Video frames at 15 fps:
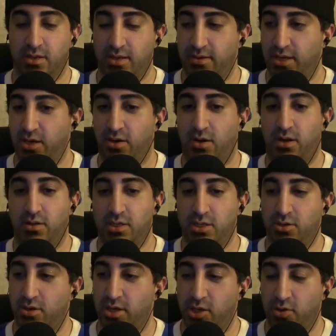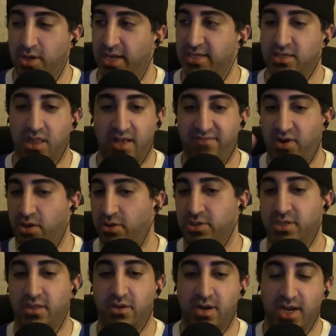you know, all, you, you guys love all
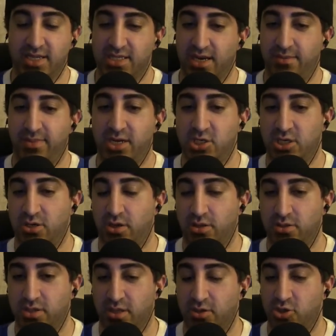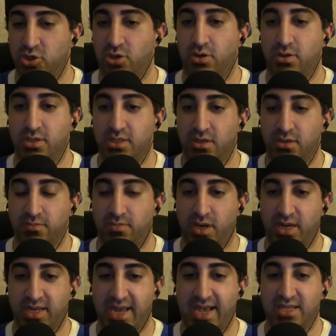those other guys that I mentioned, all those other journalists and
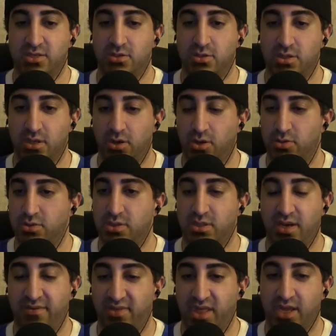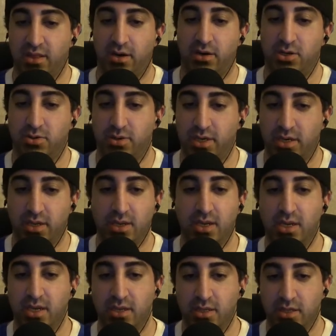podcasters and hosts and everything that are doing.
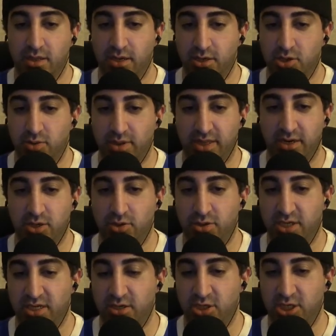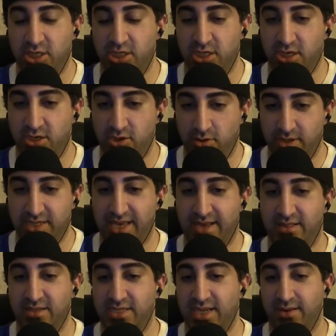They're doing their due diligence to do
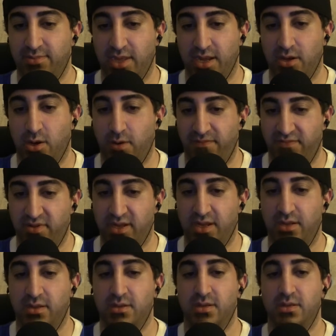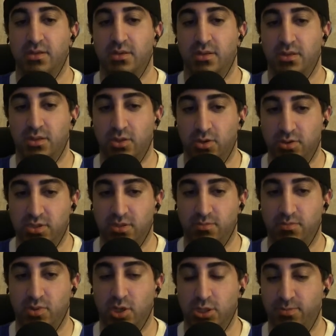exactly the same thing. Hopefully, those
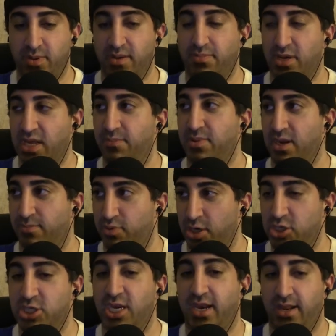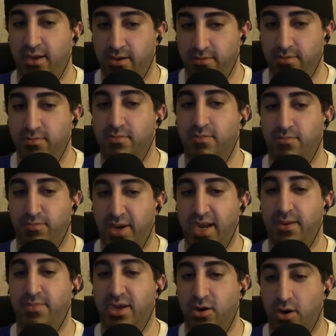those people can be appreciated by
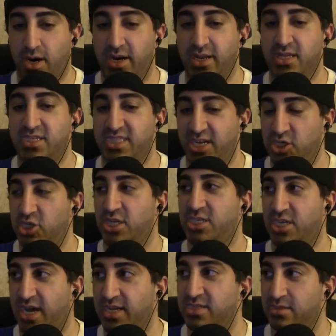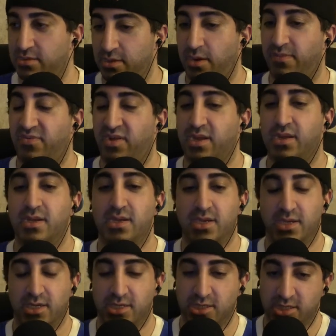a bigger audience than just us. Hopefully,
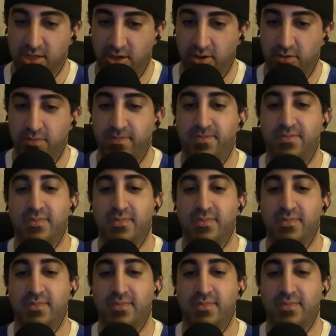so